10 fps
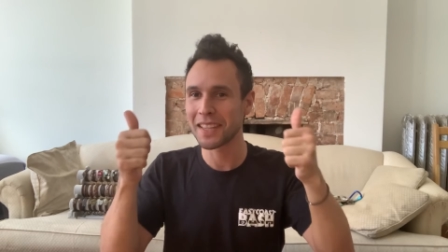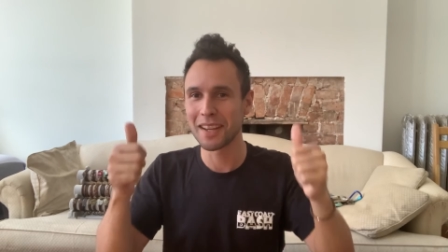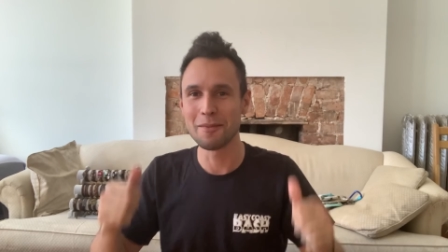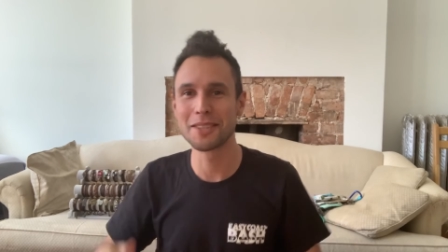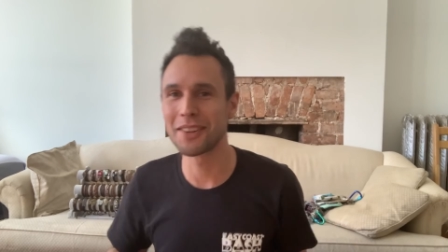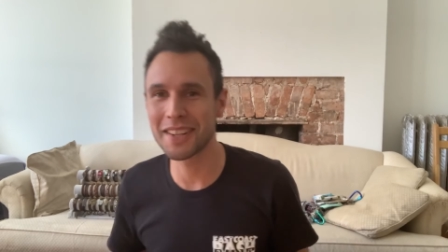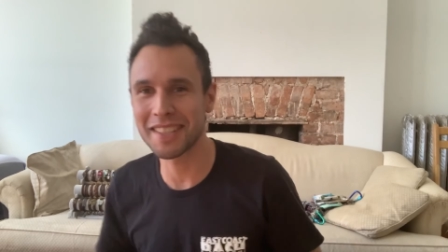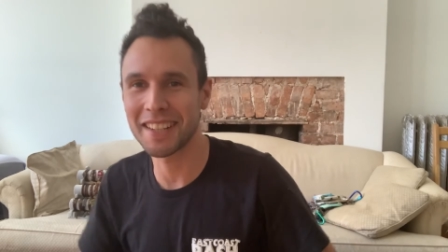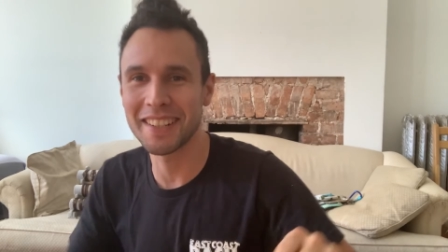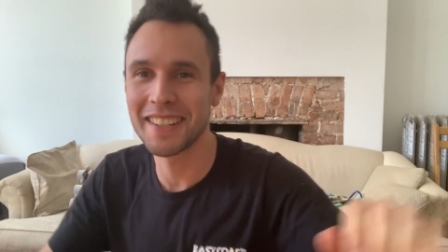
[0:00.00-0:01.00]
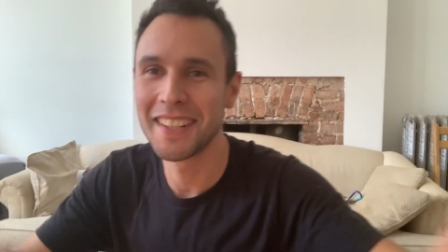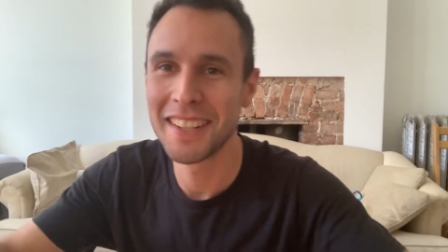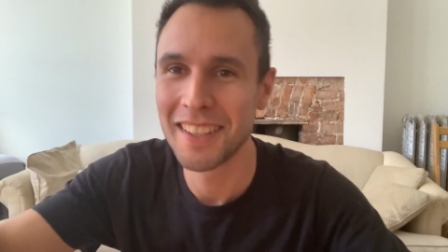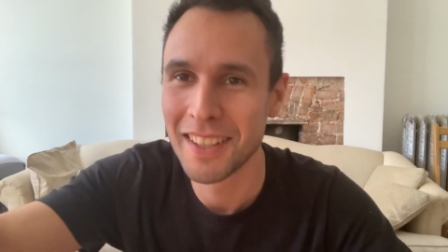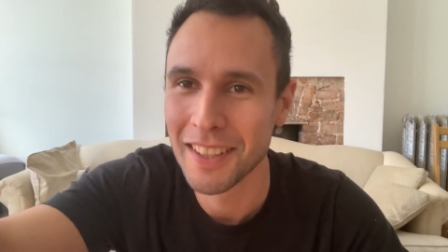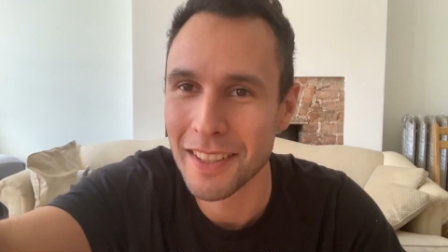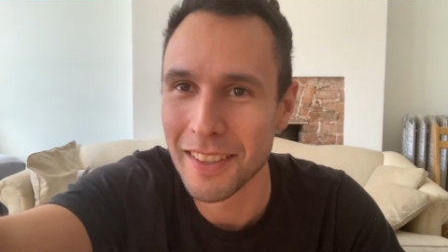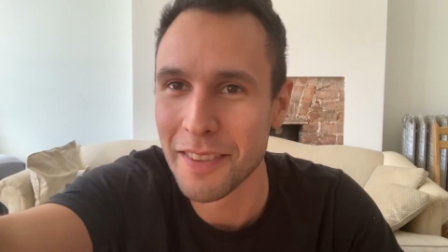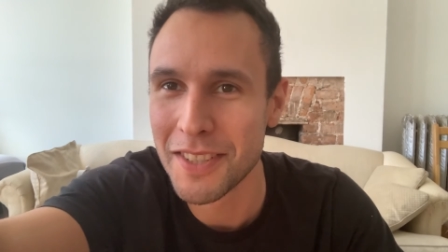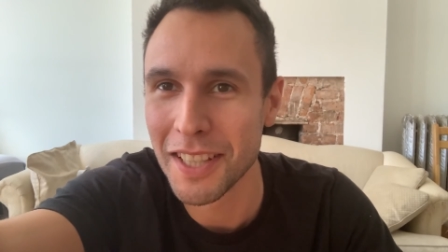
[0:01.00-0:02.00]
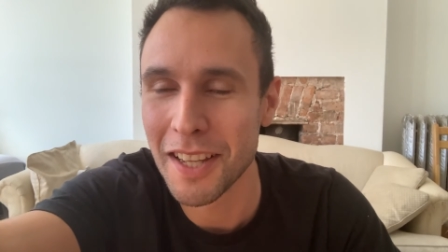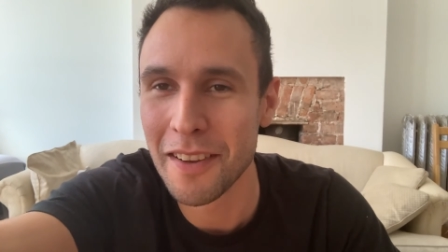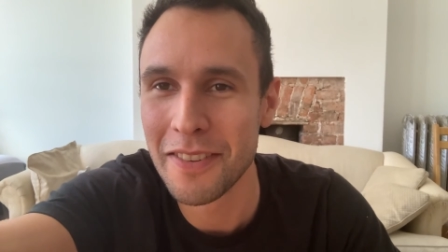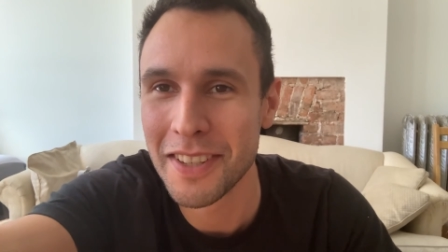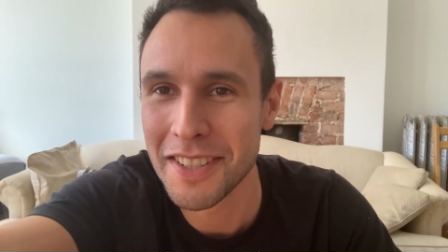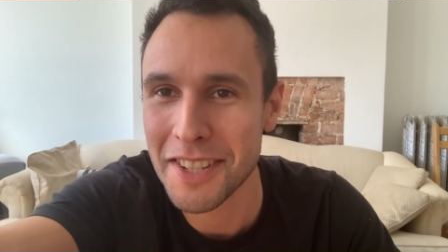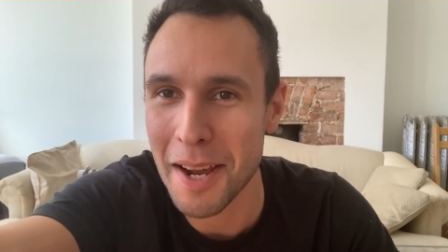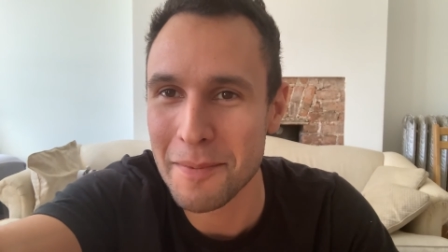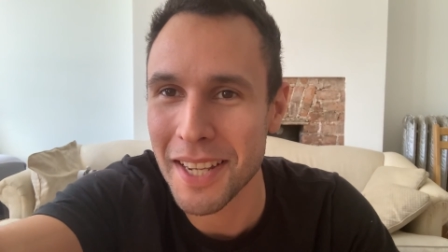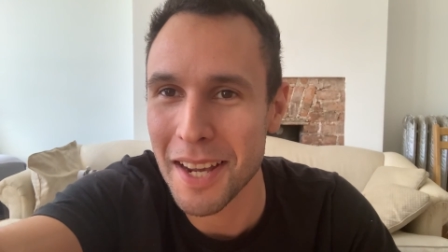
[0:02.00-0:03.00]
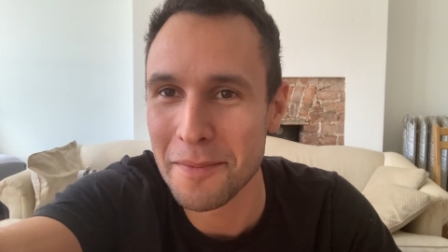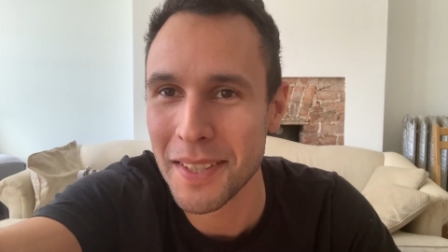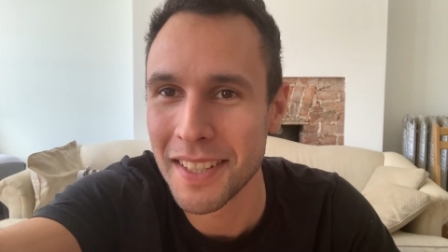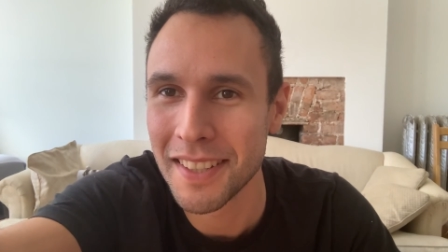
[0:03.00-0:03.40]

I'm so excited. Live to love, chime time.